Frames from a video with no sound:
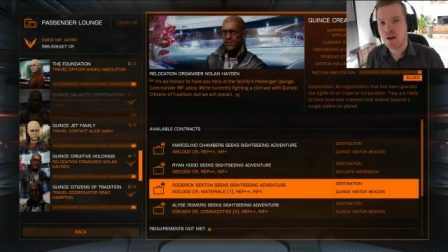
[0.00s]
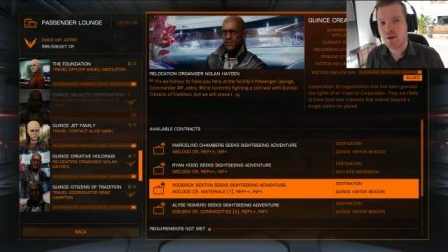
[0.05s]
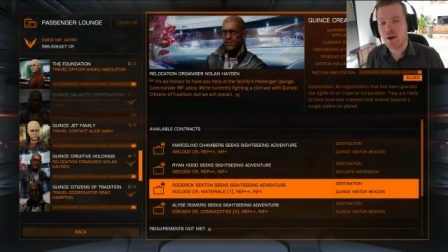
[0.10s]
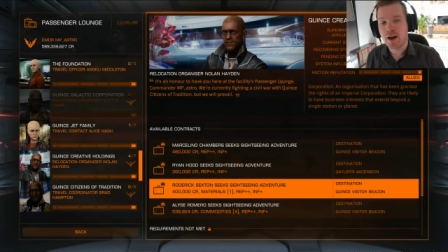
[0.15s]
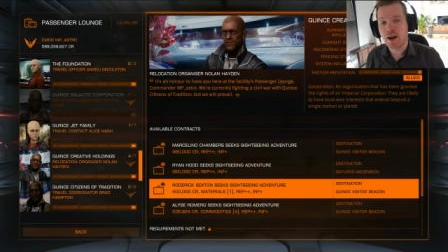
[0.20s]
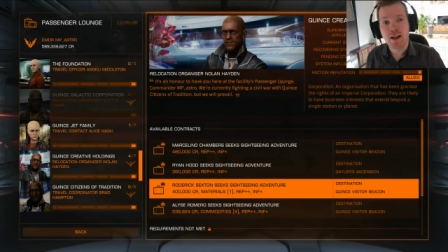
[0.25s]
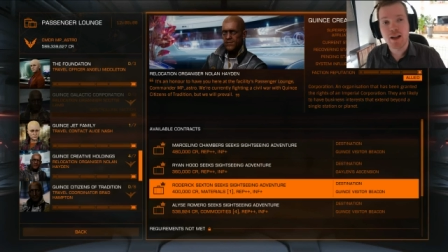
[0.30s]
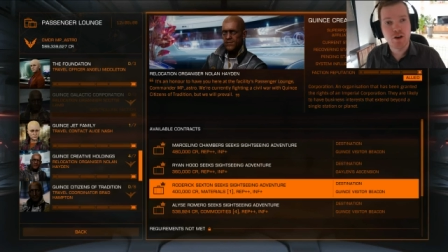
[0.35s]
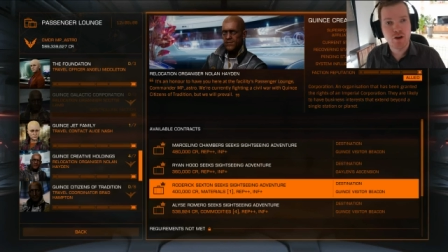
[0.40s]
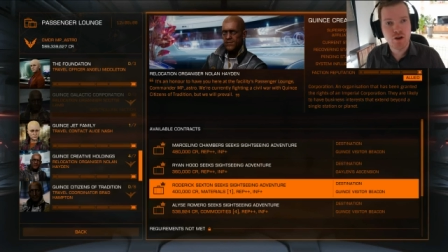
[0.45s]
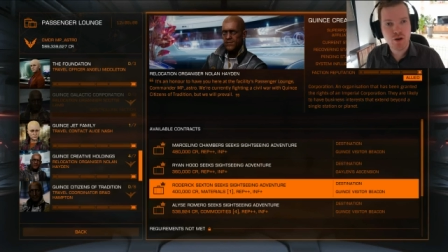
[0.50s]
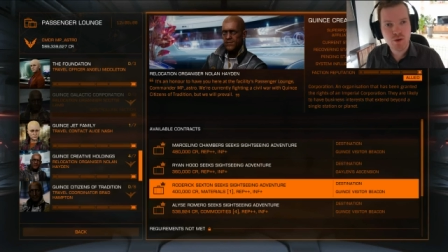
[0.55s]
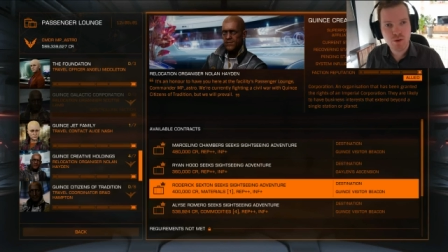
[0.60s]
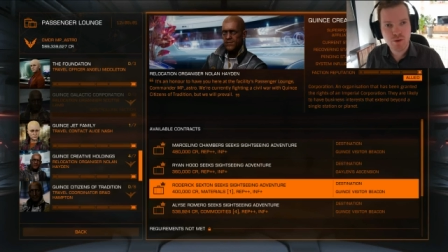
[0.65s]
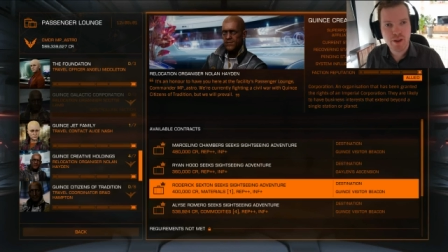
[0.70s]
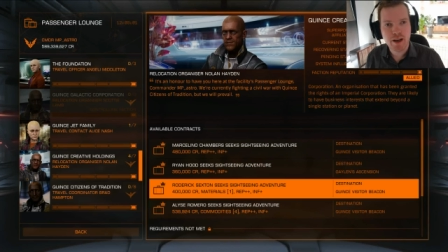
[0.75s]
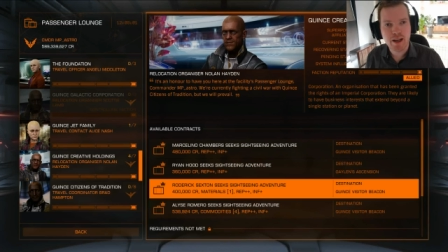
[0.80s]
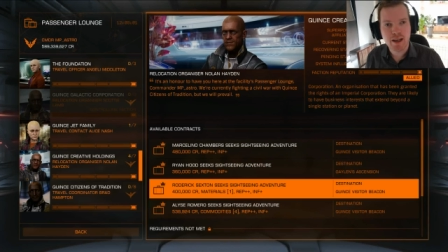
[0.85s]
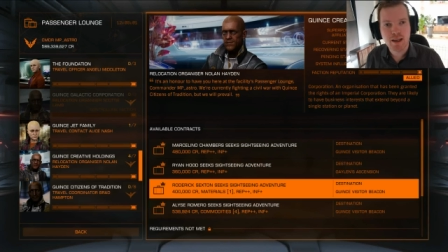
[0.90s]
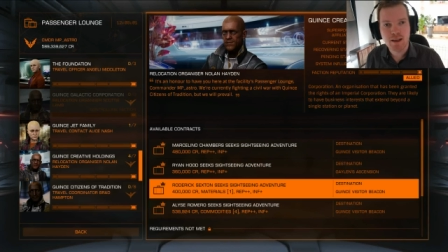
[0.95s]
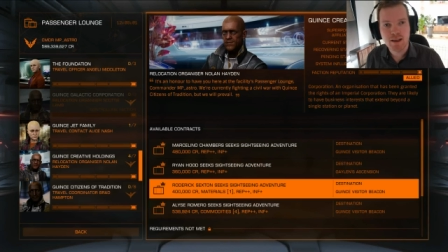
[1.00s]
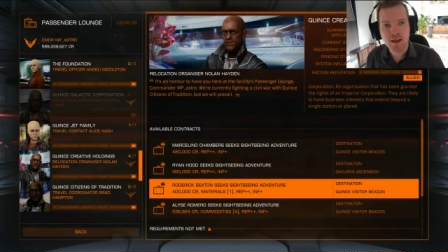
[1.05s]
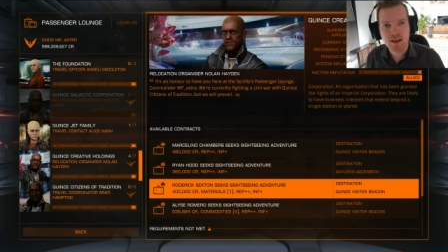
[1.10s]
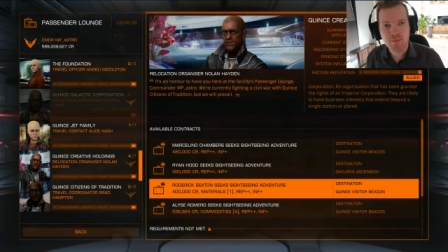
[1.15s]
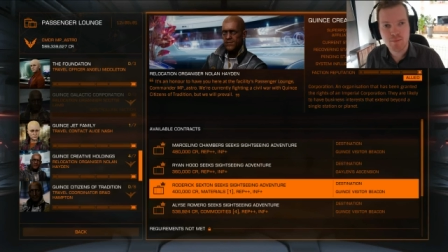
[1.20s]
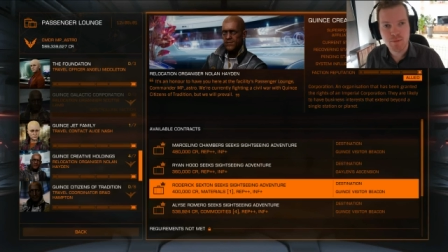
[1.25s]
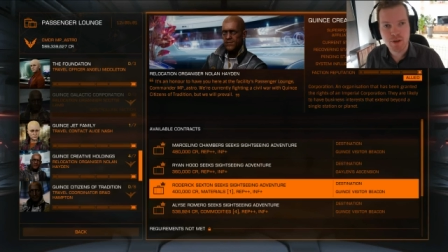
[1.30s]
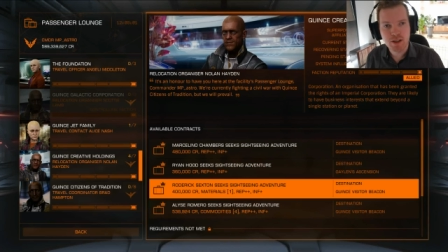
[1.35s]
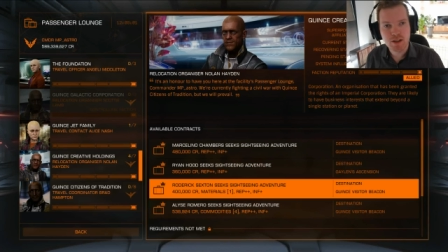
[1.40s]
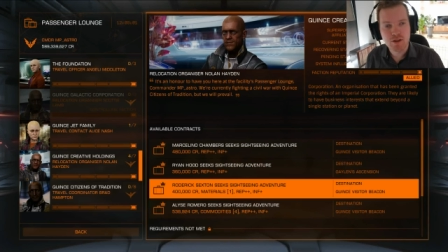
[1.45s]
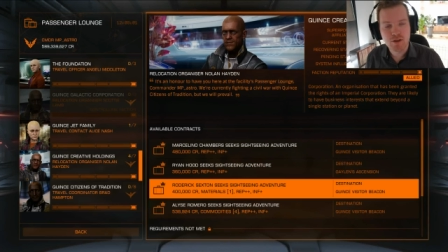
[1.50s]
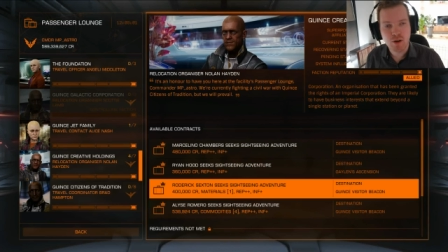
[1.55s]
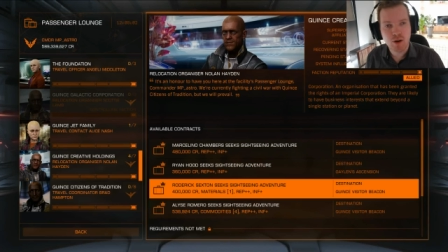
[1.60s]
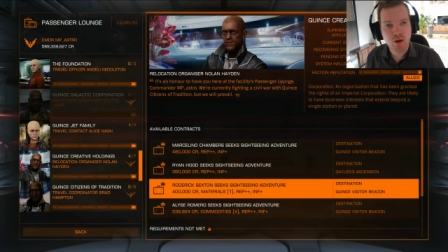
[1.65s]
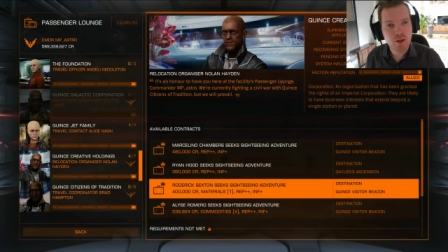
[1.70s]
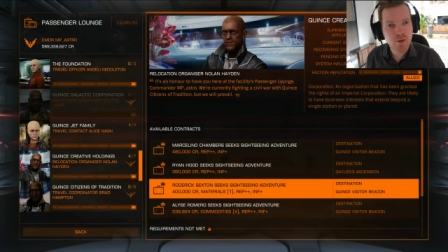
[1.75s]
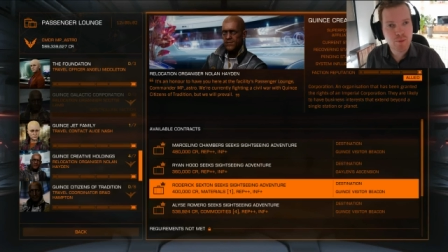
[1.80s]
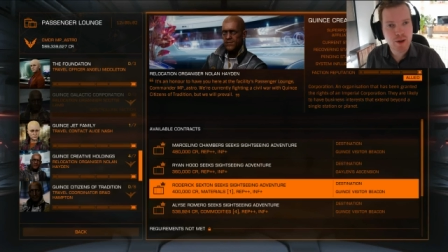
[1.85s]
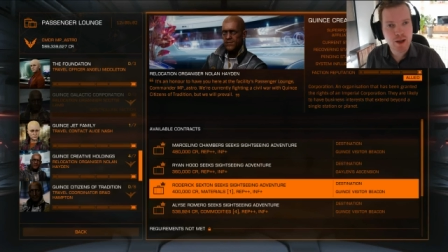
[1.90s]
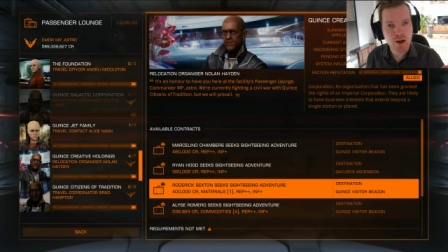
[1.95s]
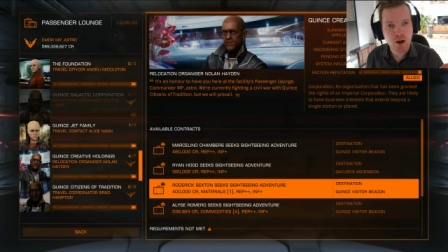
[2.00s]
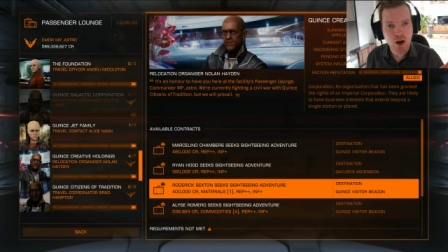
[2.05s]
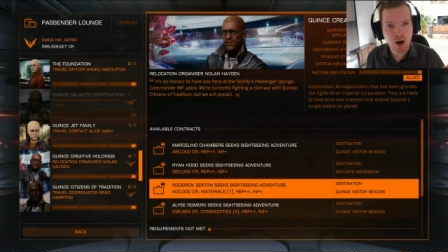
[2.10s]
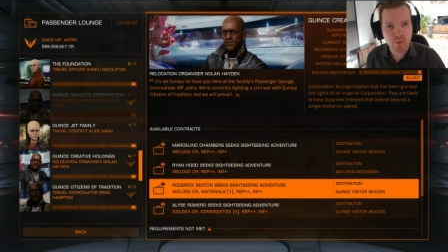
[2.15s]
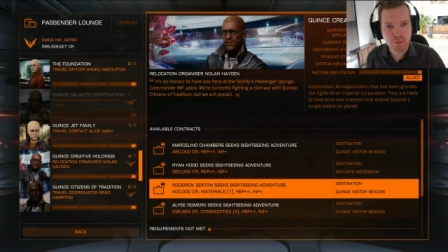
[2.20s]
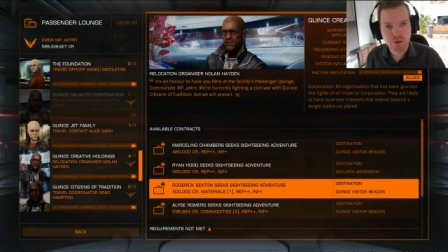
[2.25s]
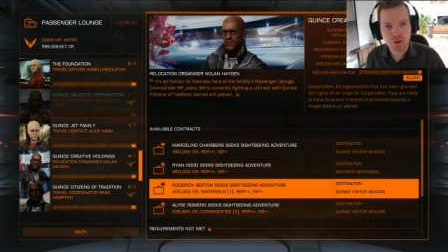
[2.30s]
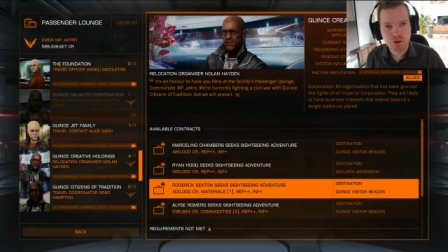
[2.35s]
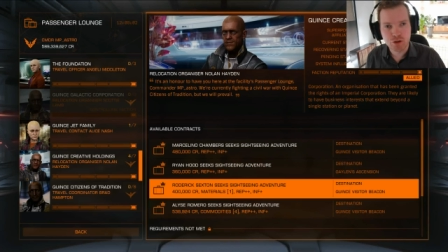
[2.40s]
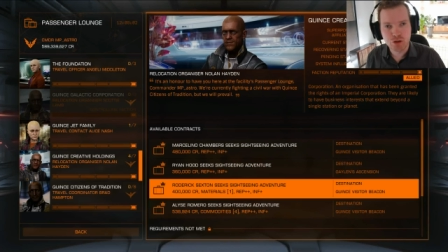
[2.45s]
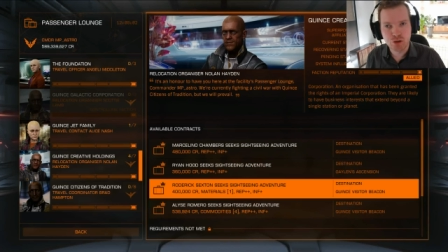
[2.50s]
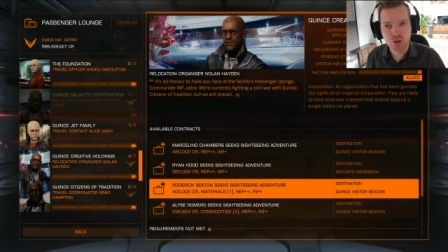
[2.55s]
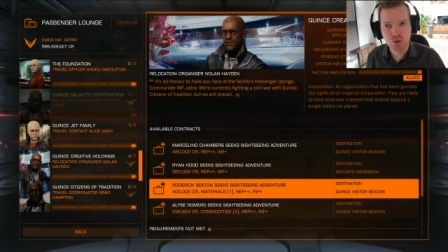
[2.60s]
And I know that I can get missions all the way up